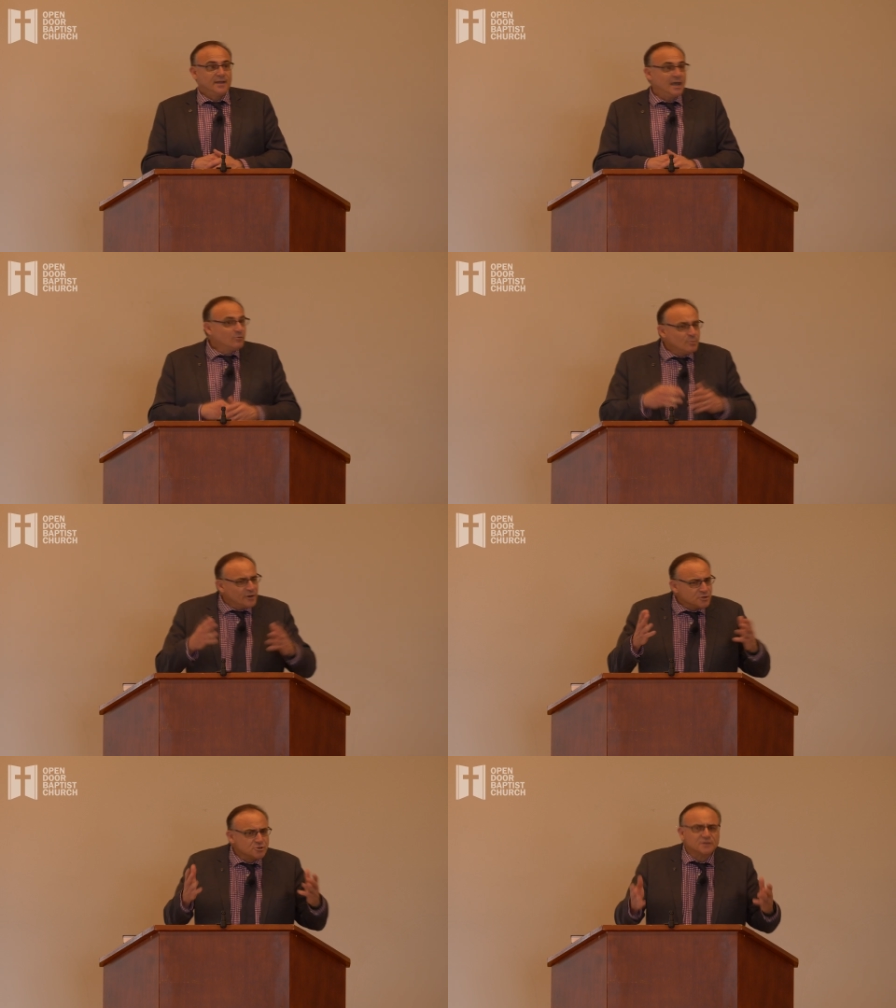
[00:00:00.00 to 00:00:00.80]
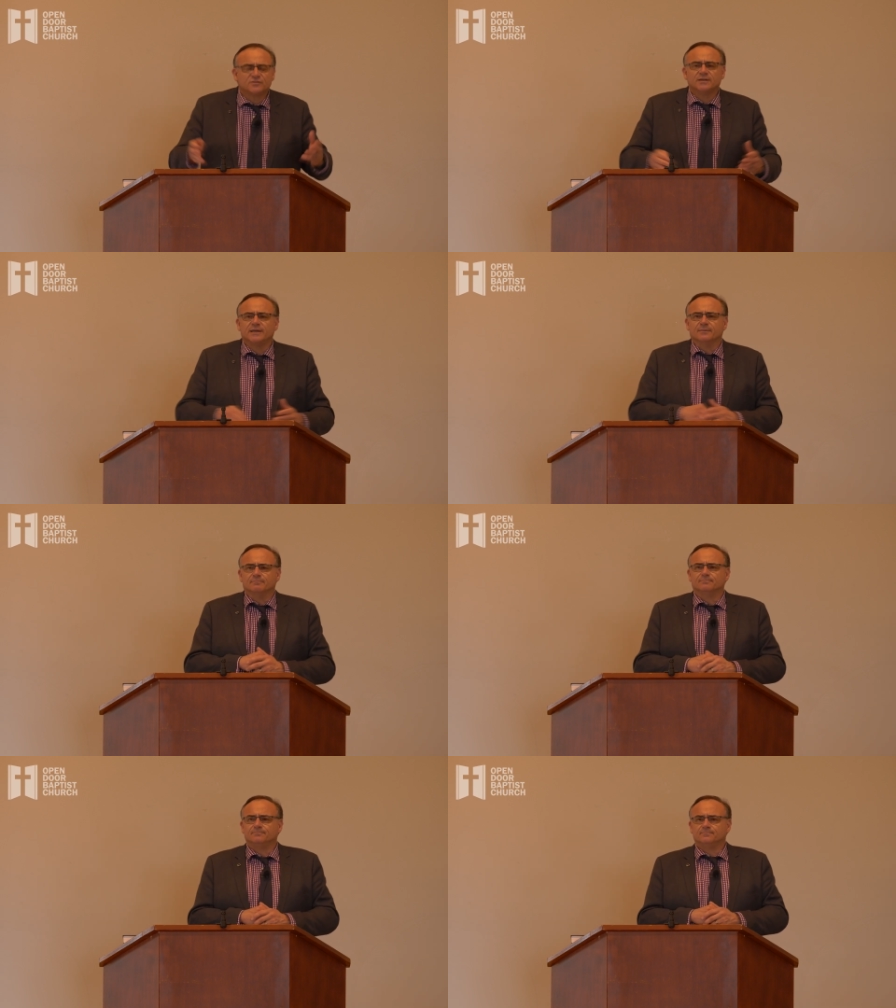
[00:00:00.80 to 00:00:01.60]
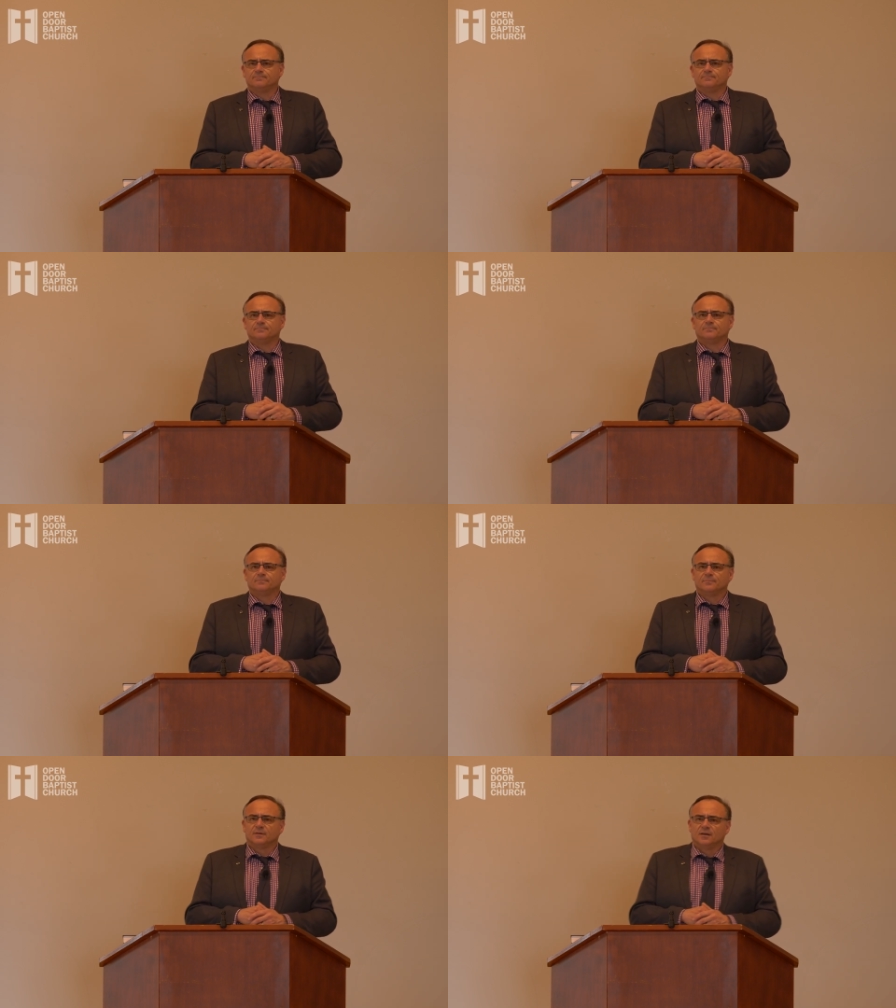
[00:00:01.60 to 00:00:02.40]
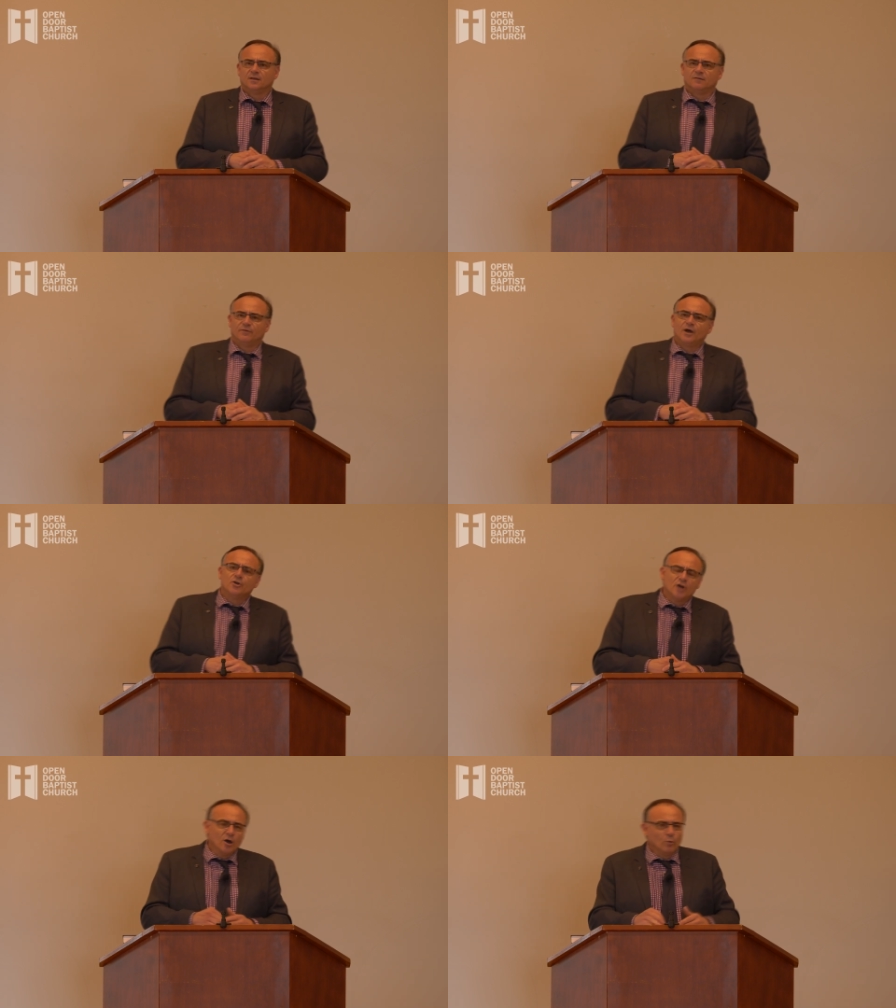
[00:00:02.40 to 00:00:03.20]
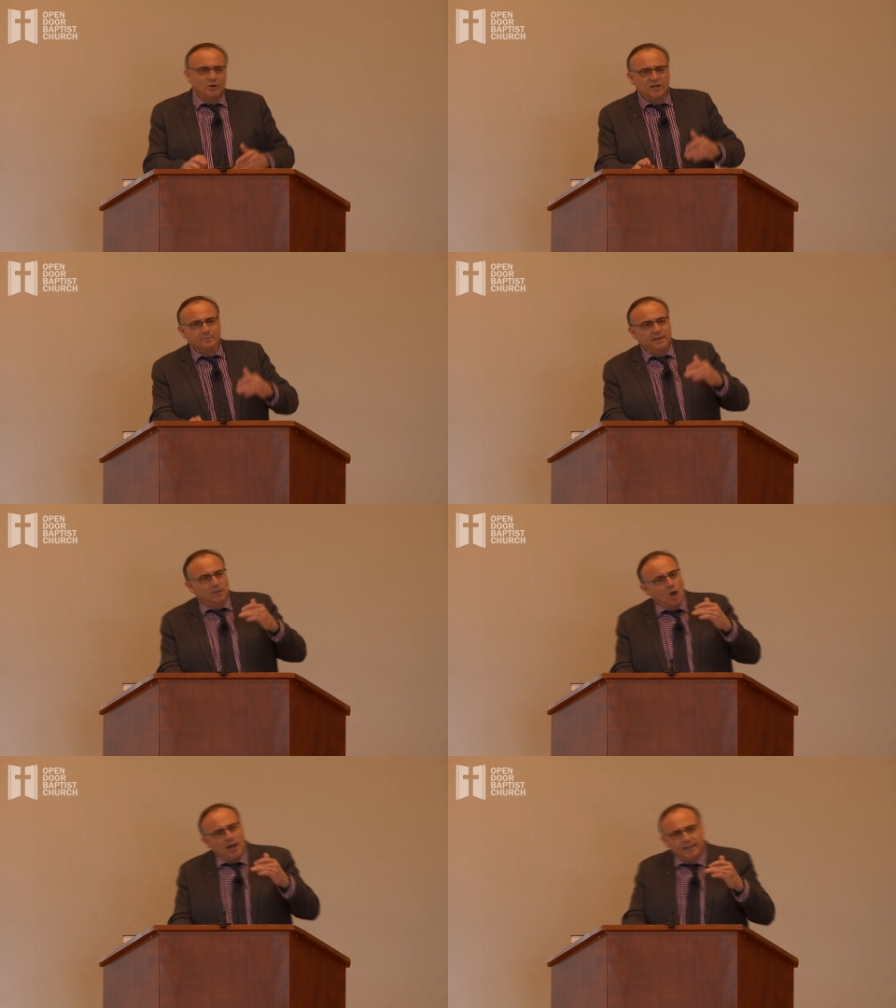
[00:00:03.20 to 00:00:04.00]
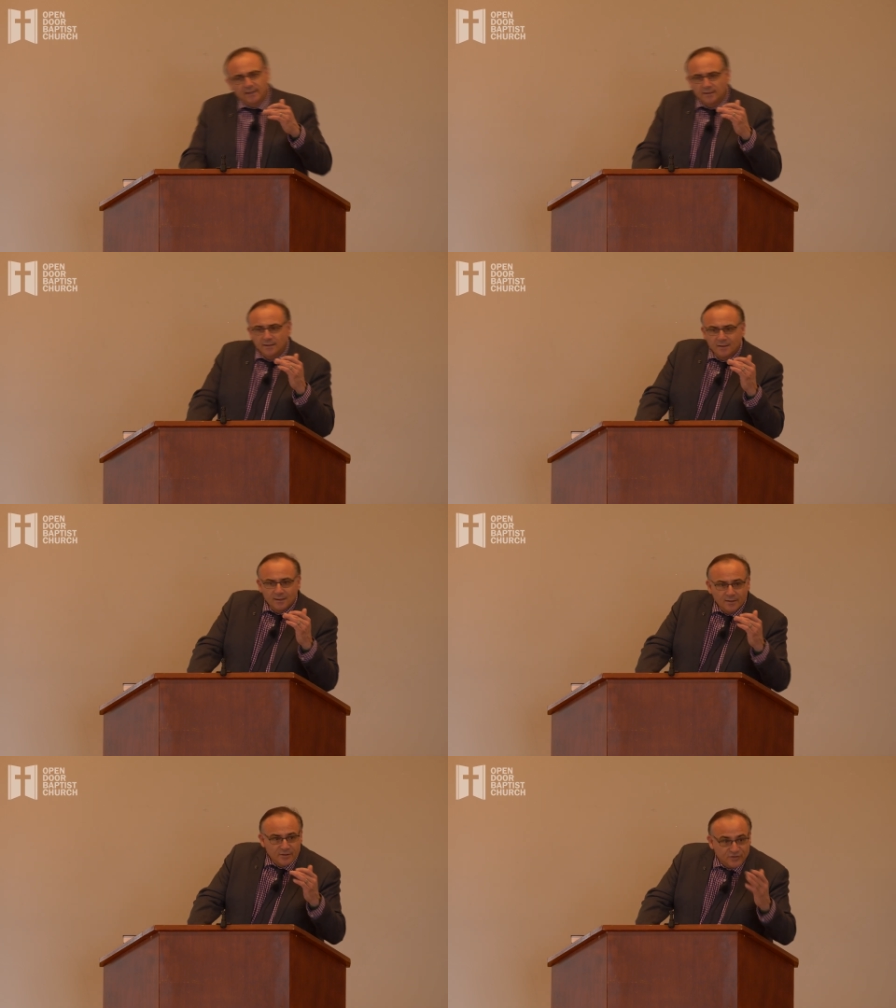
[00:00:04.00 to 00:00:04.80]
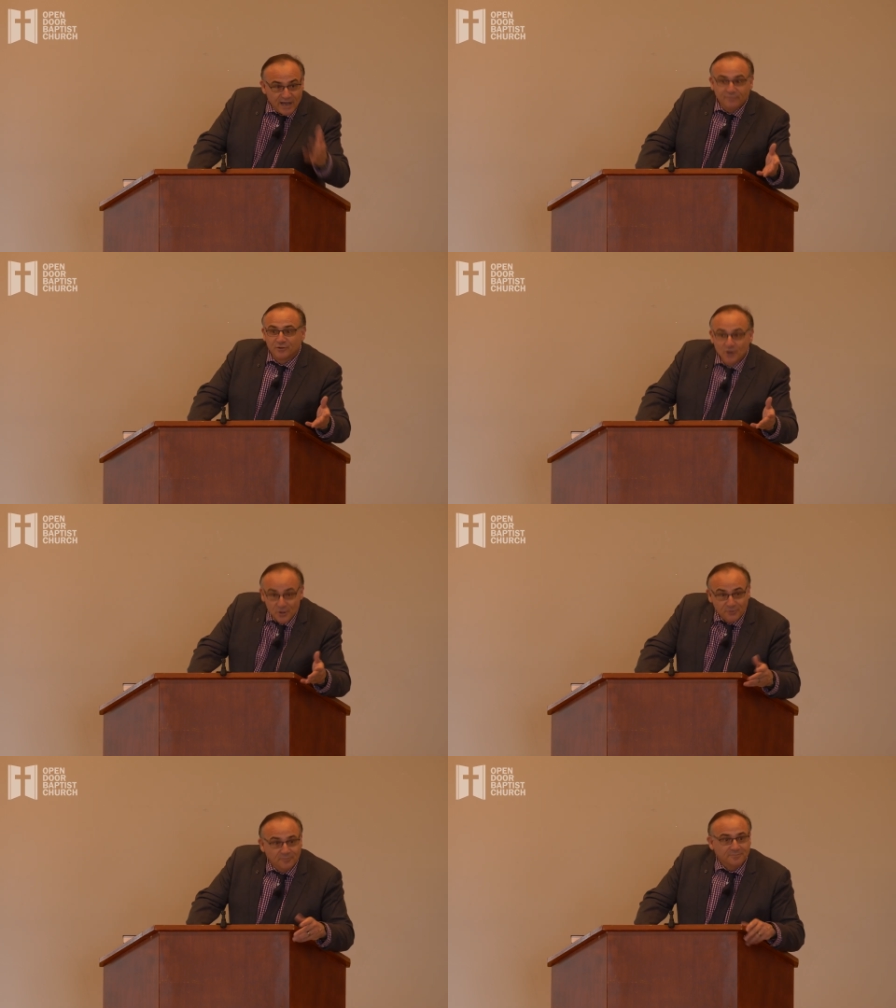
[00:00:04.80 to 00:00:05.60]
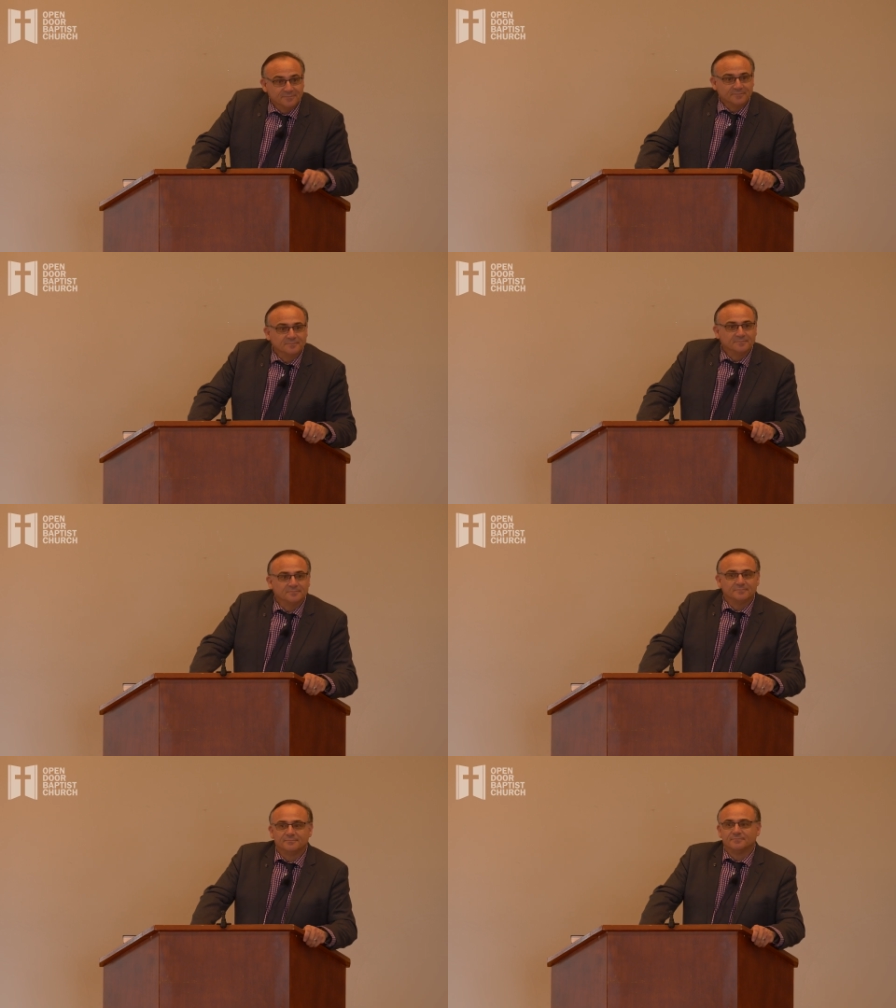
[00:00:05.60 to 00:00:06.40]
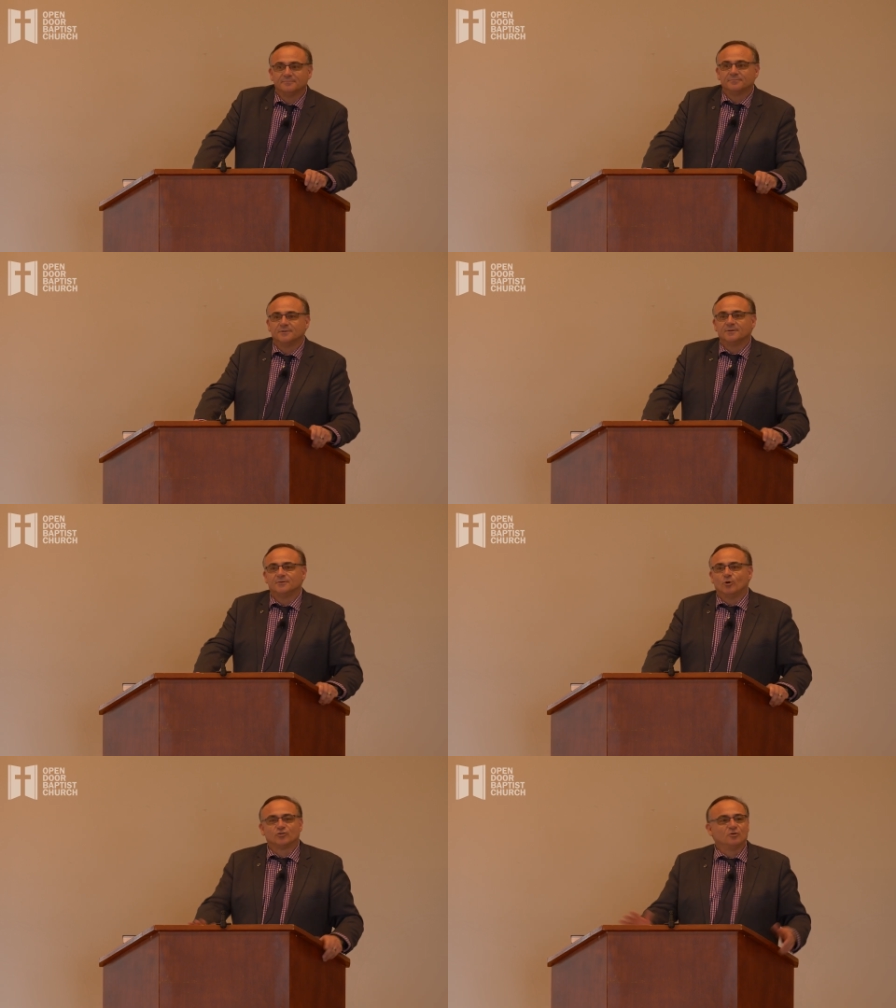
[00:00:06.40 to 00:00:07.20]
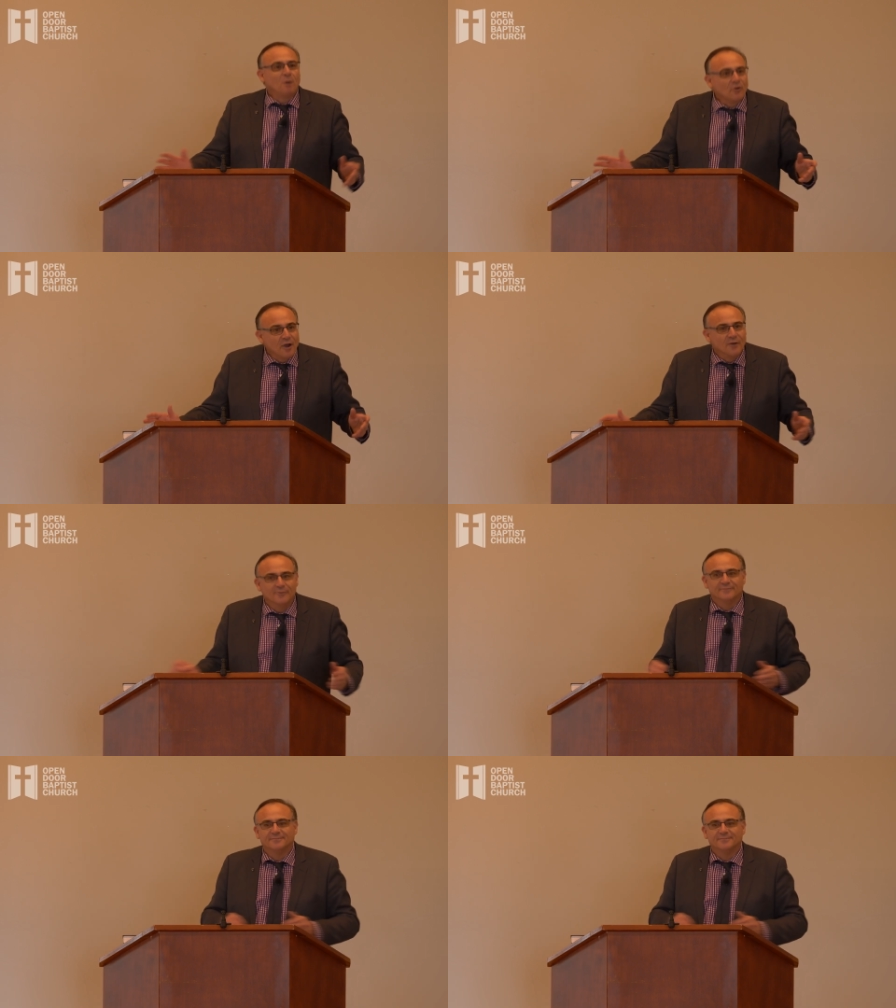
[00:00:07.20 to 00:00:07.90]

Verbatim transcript: how can we put our trust in him if we don't know what he'd be like this afternoon or tomorrow